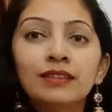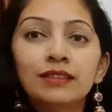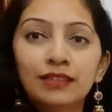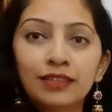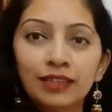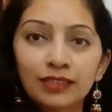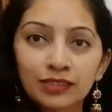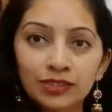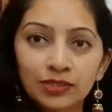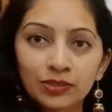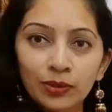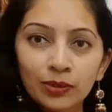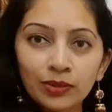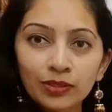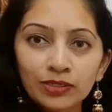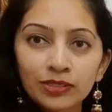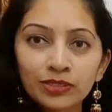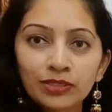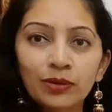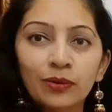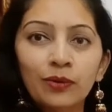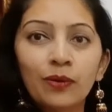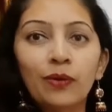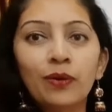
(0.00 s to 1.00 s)
does not
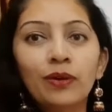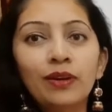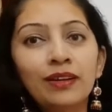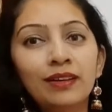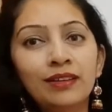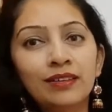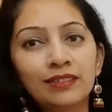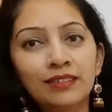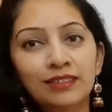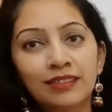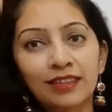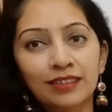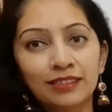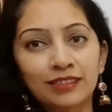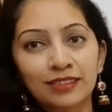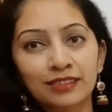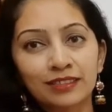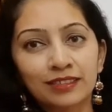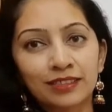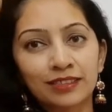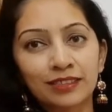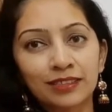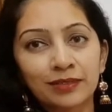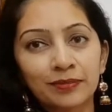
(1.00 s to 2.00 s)
or
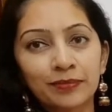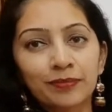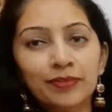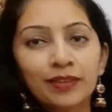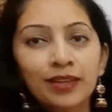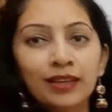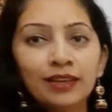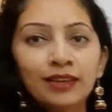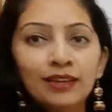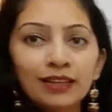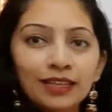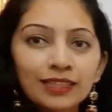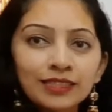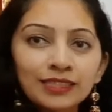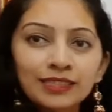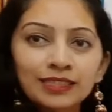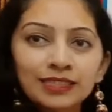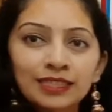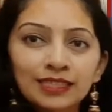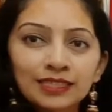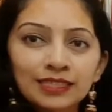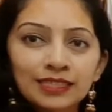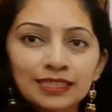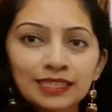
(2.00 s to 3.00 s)
doesn't. Let's
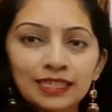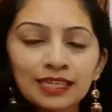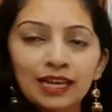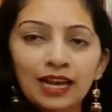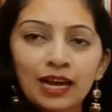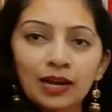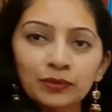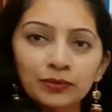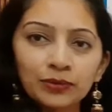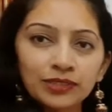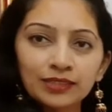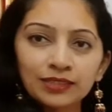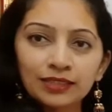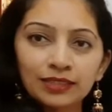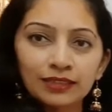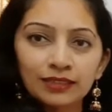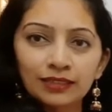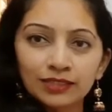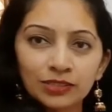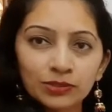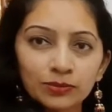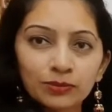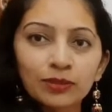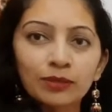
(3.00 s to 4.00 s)
see how the
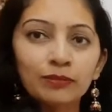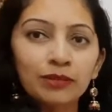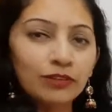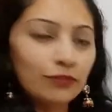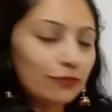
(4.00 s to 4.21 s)
sentence will be